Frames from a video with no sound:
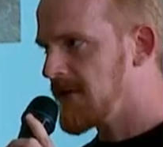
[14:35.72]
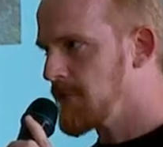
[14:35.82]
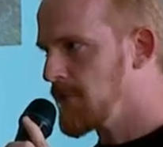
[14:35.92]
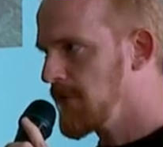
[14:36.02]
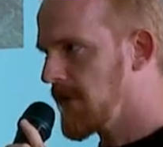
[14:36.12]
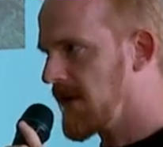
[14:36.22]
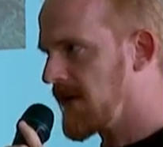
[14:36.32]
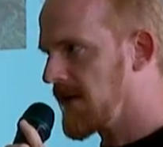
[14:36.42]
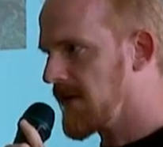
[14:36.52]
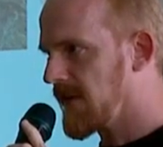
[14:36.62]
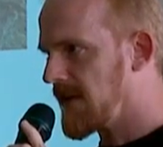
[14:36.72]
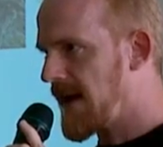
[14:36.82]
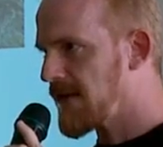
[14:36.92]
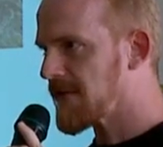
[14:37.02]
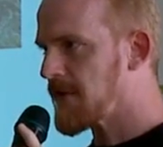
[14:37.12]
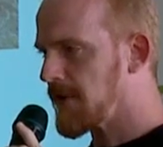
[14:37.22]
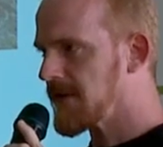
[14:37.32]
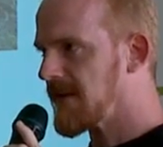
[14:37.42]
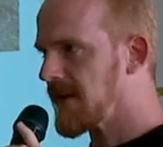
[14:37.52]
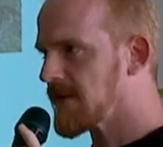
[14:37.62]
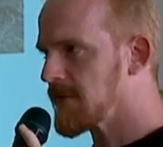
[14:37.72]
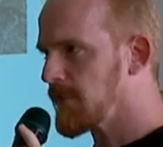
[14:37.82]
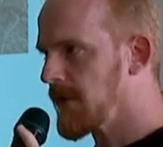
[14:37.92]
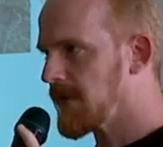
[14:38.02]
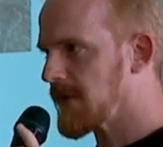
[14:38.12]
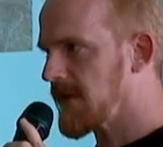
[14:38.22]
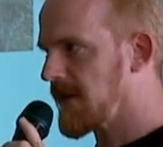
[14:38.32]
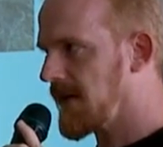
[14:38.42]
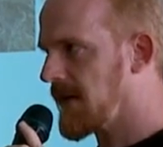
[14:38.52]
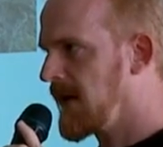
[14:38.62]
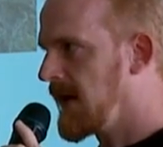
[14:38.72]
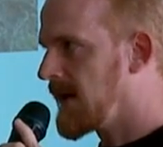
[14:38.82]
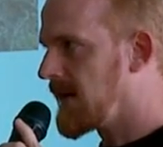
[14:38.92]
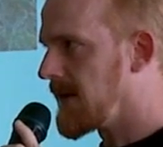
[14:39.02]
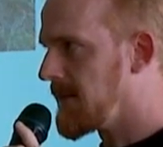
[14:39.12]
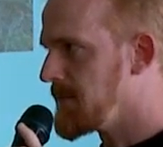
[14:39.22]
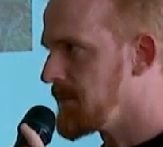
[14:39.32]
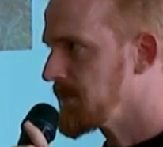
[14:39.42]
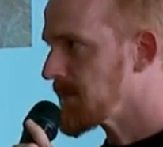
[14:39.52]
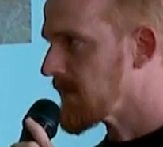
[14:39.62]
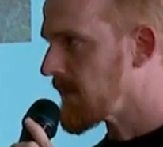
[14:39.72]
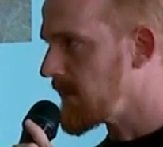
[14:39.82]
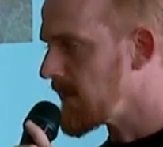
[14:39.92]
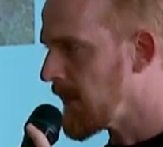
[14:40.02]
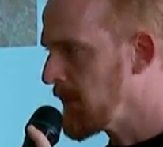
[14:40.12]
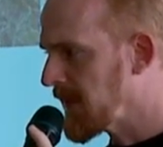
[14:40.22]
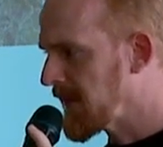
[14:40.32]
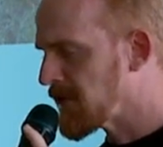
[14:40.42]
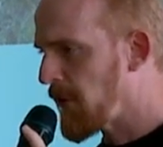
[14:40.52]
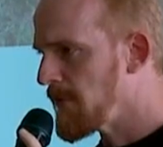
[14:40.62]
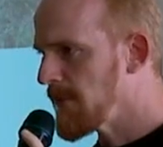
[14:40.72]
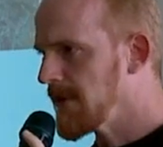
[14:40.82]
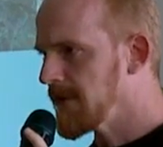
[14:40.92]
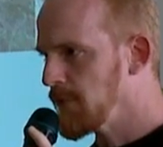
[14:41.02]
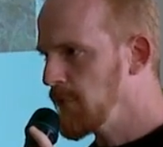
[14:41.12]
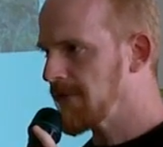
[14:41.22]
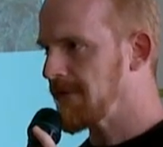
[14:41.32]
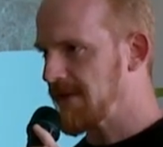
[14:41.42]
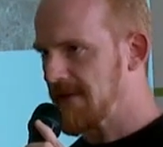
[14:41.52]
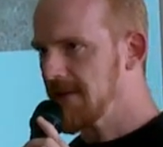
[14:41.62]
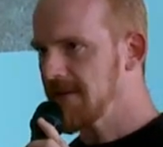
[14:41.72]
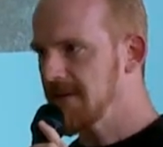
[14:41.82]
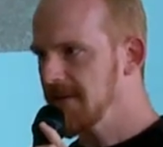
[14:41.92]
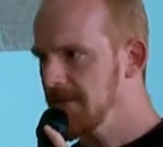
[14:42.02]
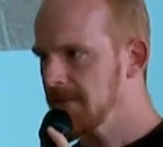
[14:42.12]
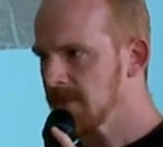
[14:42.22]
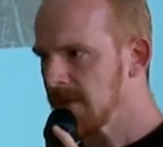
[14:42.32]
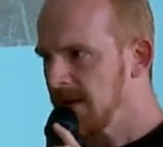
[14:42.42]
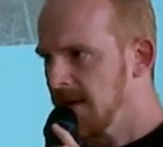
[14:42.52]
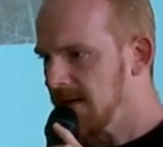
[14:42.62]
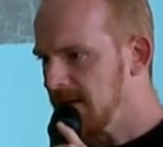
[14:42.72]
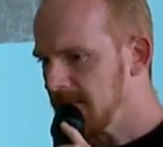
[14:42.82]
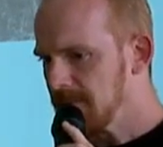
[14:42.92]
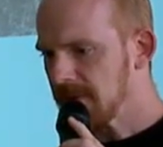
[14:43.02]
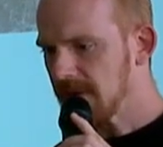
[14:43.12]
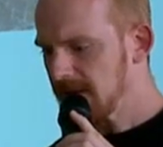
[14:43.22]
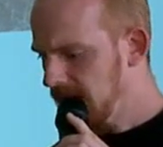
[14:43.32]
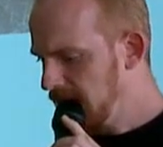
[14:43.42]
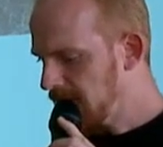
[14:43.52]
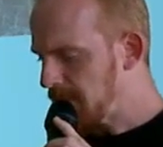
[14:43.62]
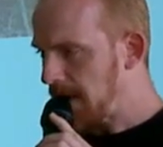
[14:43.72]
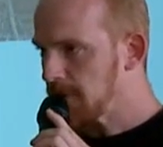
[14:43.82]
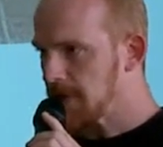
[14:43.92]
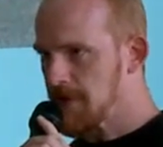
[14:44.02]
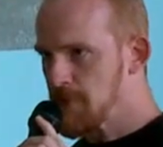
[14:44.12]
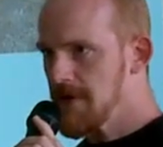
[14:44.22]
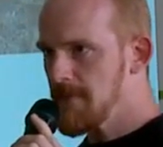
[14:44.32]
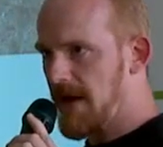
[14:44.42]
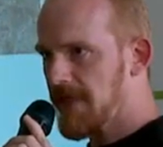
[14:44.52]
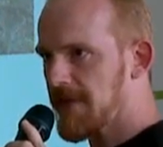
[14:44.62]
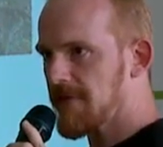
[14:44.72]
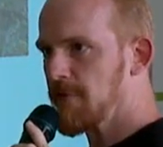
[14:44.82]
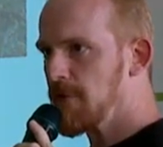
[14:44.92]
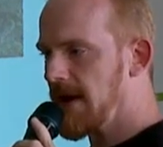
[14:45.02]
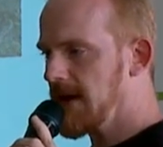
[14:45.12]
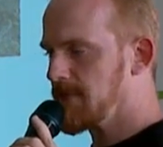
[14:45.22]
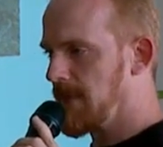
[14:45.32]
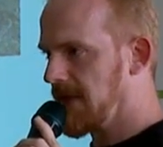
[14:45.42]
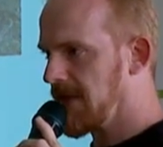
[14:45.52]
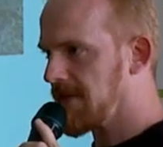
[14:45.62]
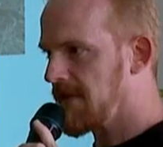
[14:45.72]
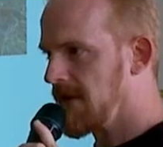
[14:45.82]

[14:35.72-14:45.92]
to the last contact with the terminal use facility is about 3 months to 8 months.